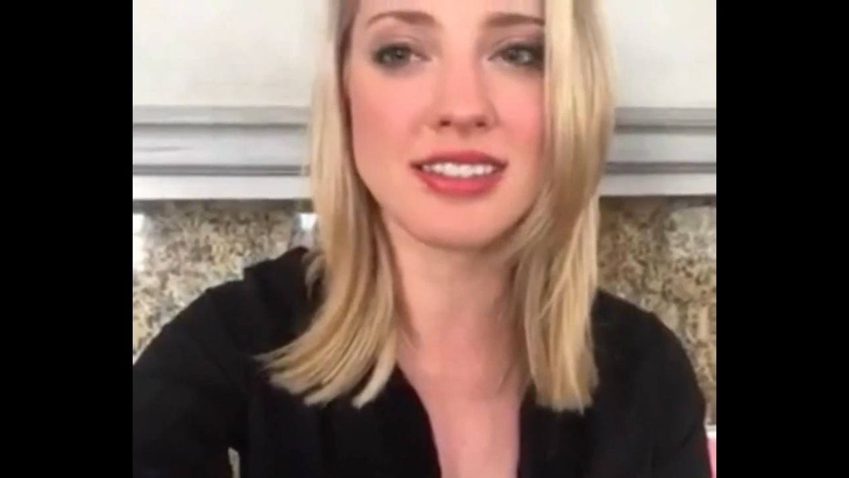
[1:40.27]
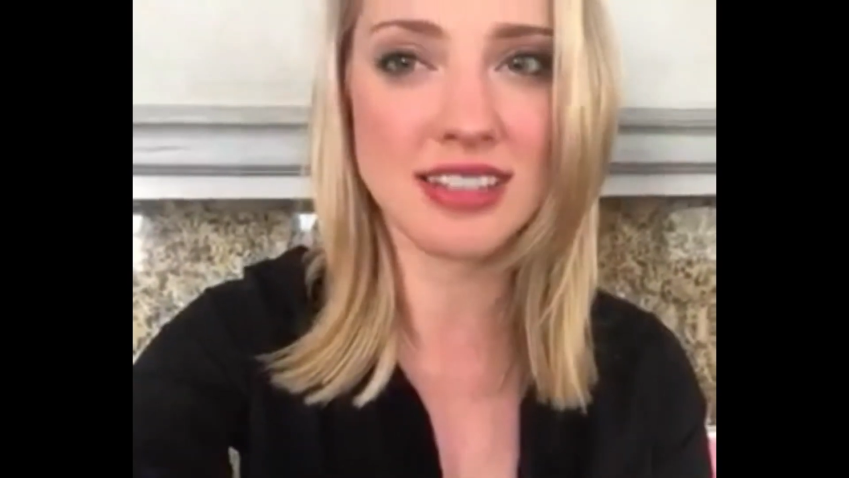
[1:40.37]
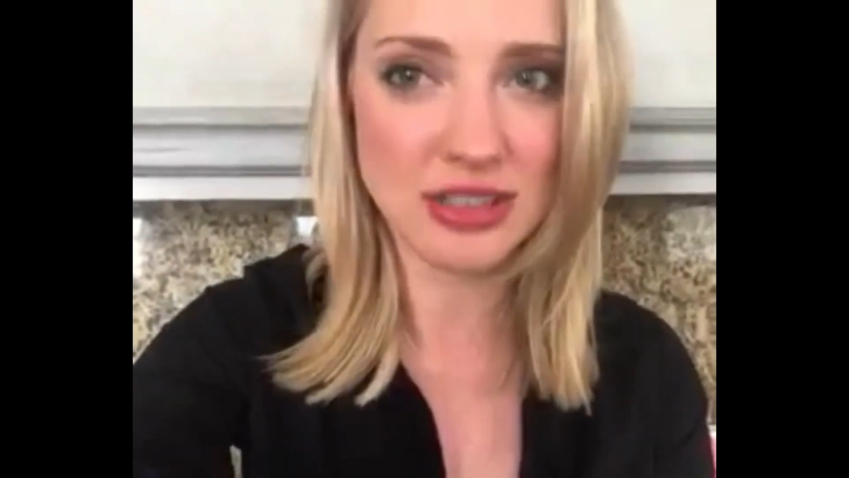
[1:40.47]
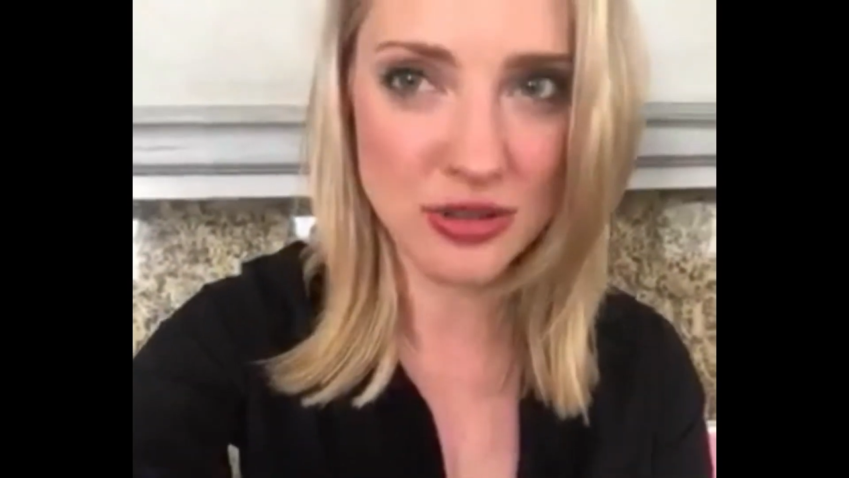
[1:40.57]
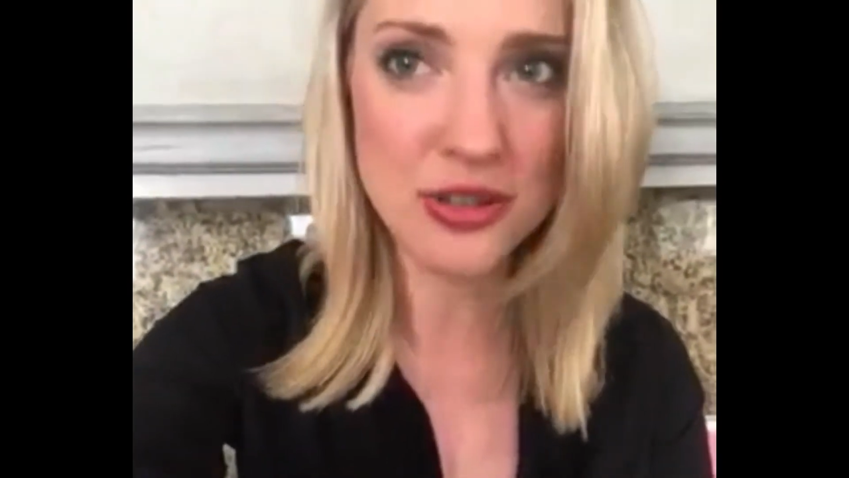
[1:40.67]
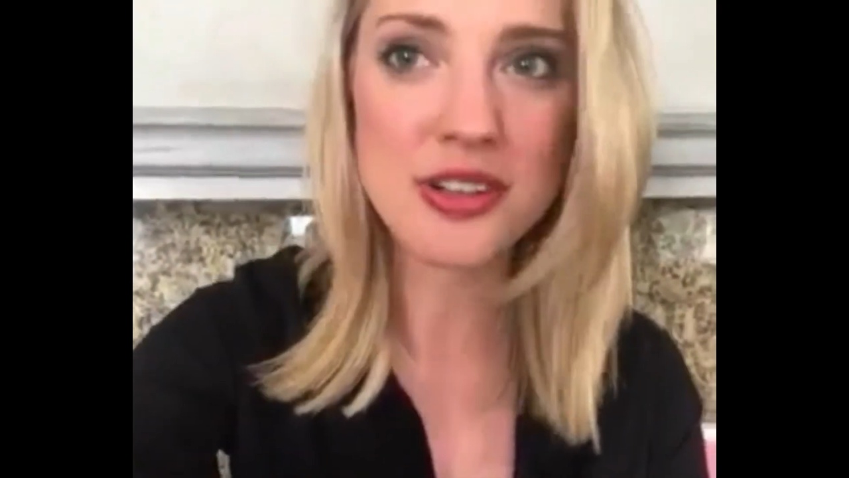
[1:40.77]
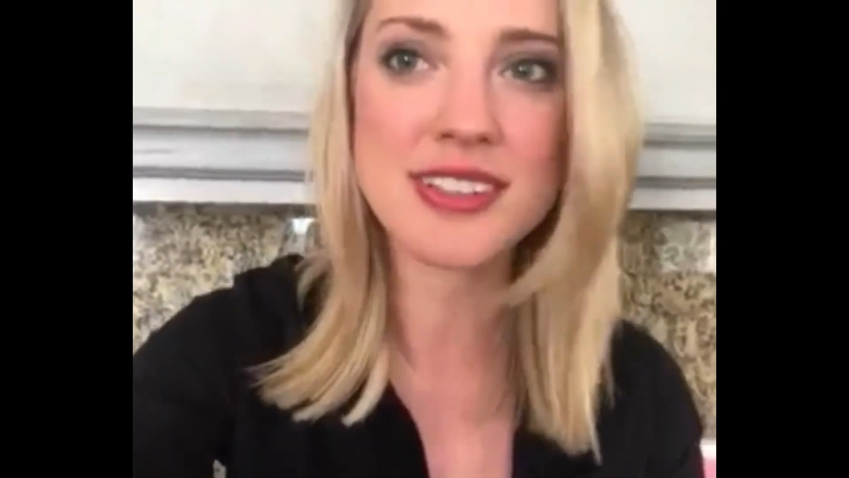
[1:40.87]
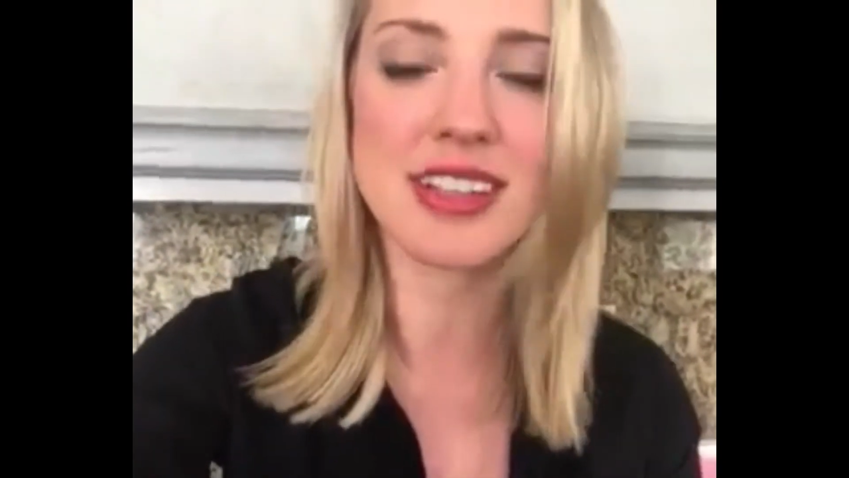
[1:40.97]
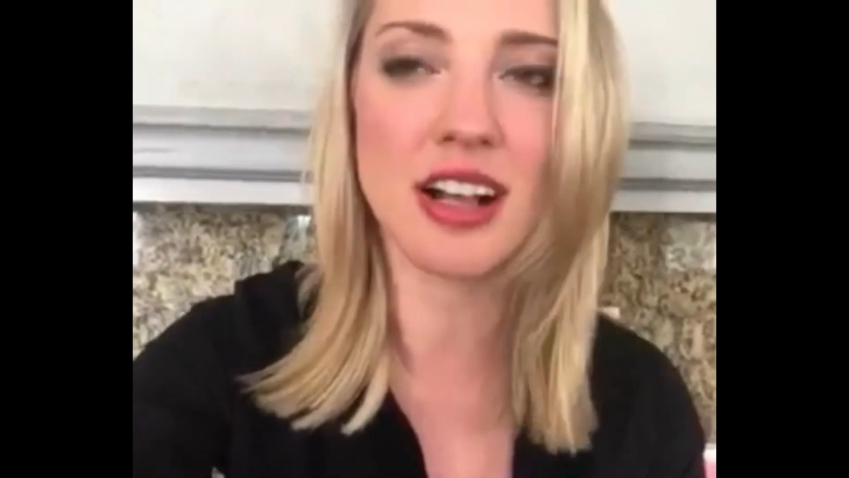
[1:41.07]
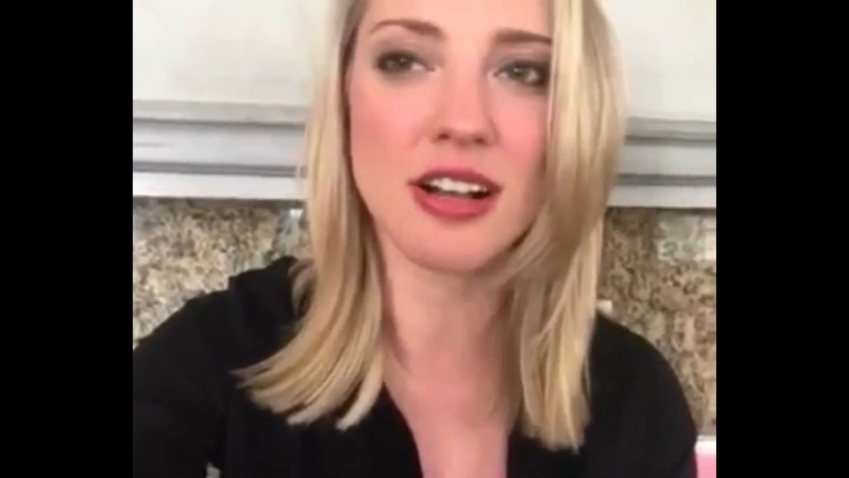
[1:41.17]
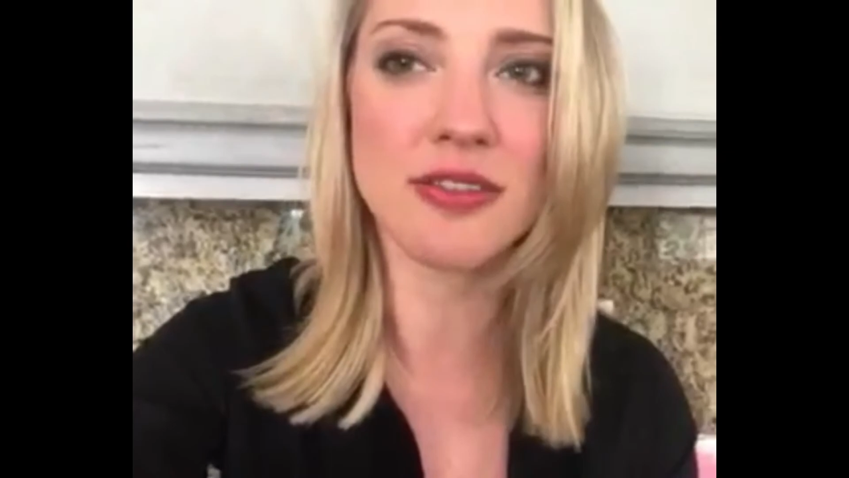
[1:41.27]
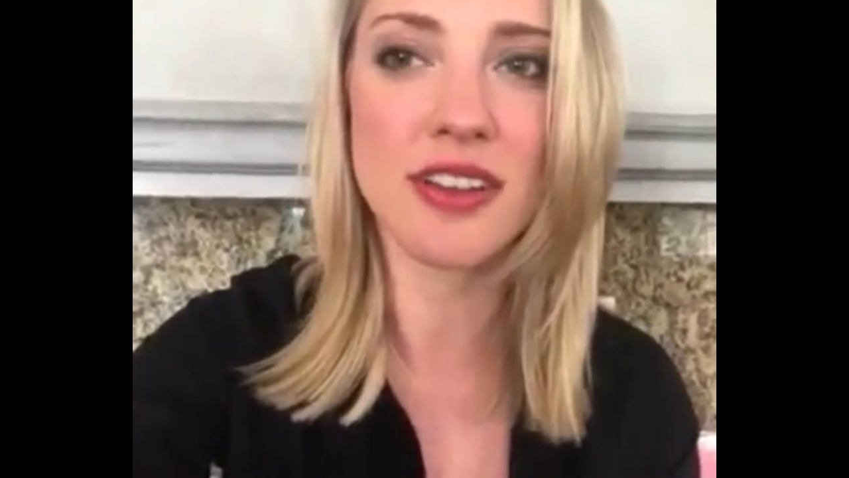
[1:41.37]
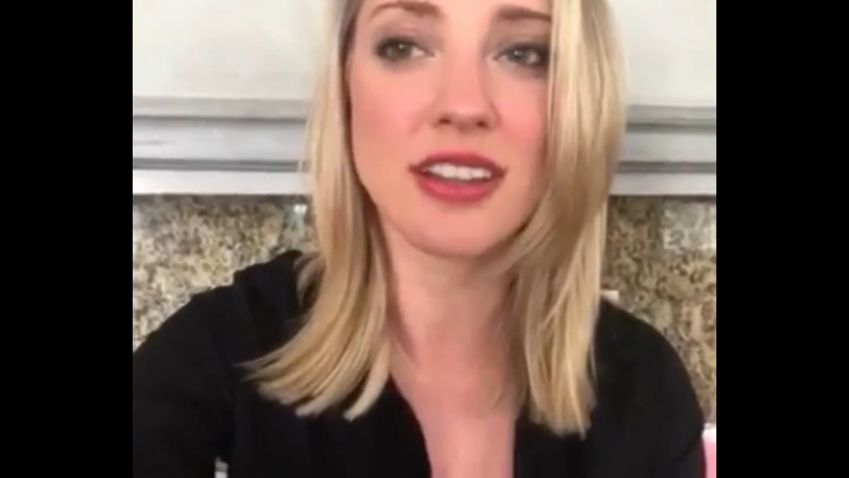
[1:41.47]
stay true to yourself,